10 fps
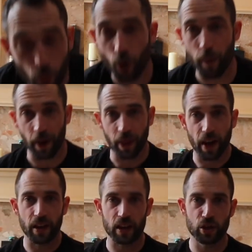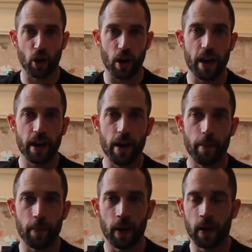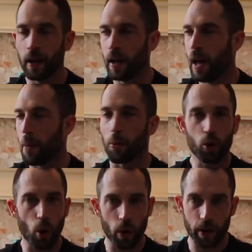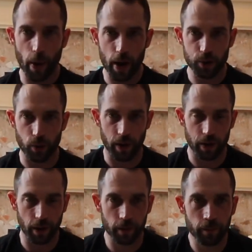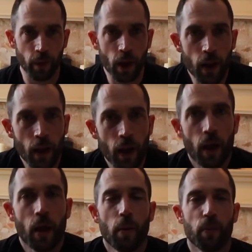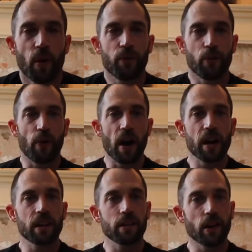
worry about that. That's not I'm not calling you out or anything. But if you're finding